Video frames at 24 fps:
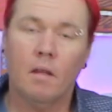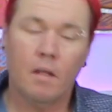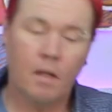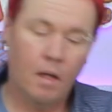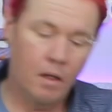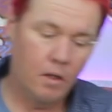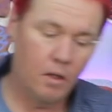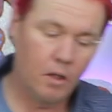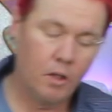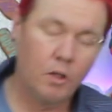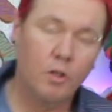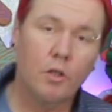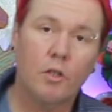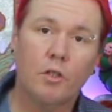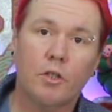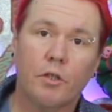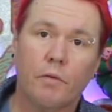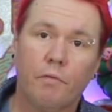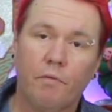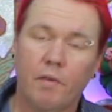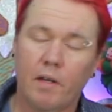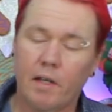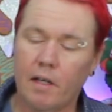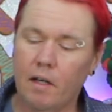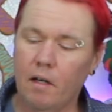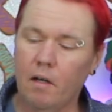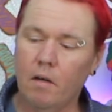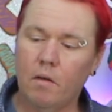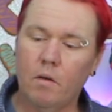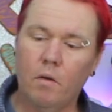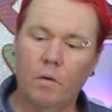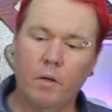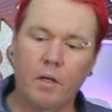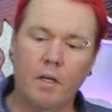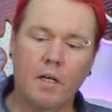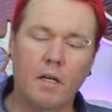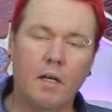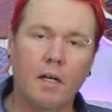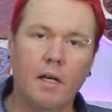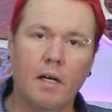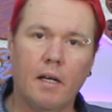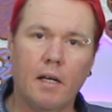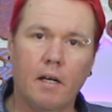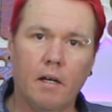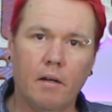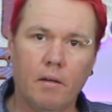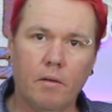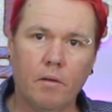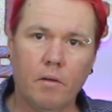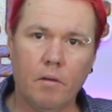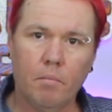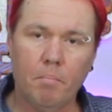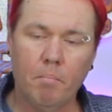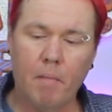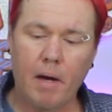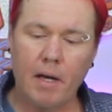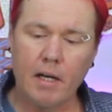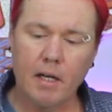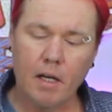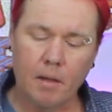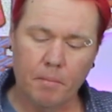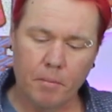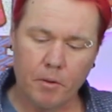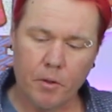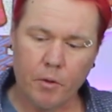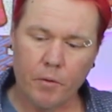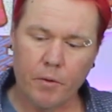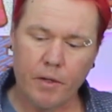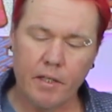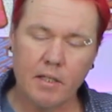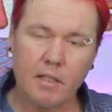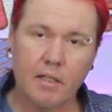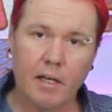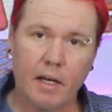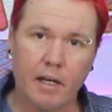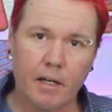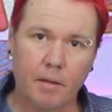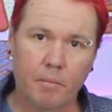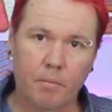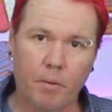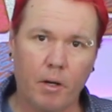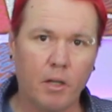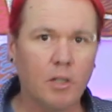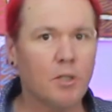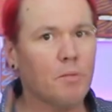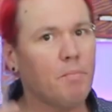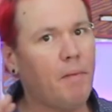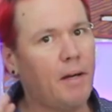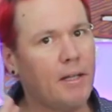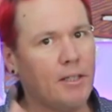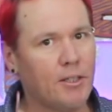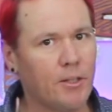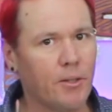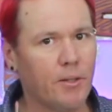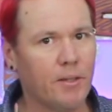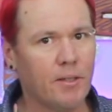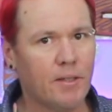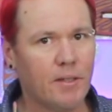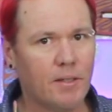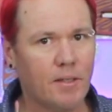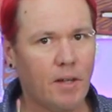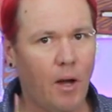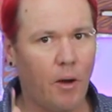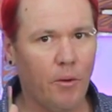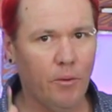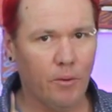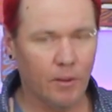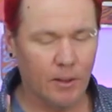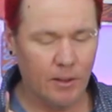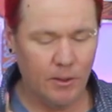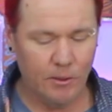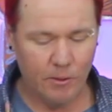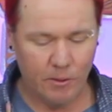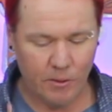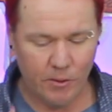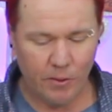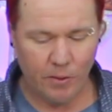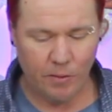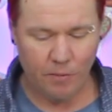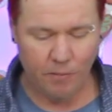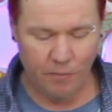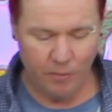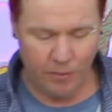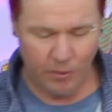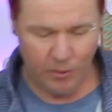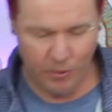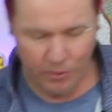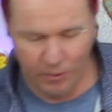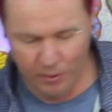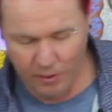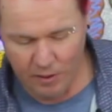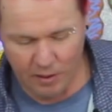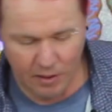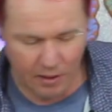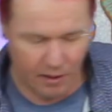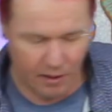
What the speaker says: You can use your finger, or you can get a makeup crease cutting brush. Make sure it's only used on food.